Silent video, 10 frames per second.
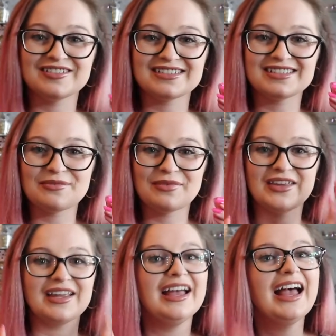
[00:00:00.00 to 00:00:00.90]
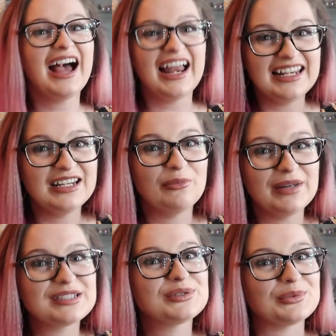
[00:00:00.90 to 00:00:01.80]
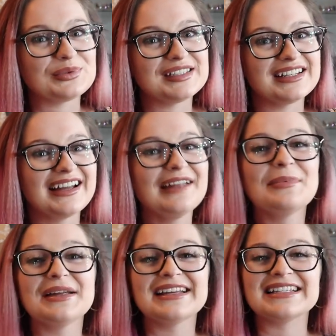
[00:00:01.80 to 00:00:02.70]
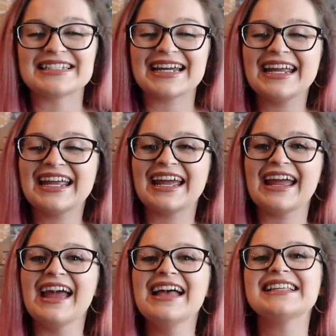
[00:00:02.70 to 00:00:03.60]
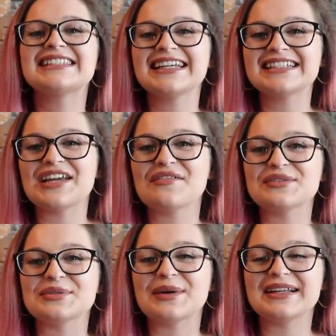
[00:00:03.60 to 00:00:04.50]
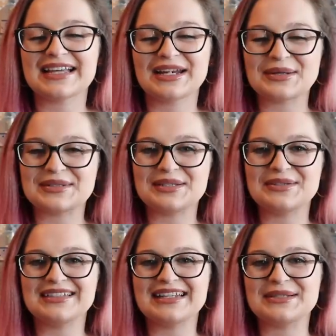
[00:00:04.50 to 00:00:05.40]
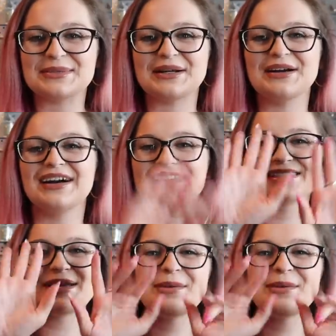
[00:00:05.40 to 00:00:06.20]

as something a little bit saucy, eh? But yes, take care, stay safe as always, and I'll see you in the next one, guys.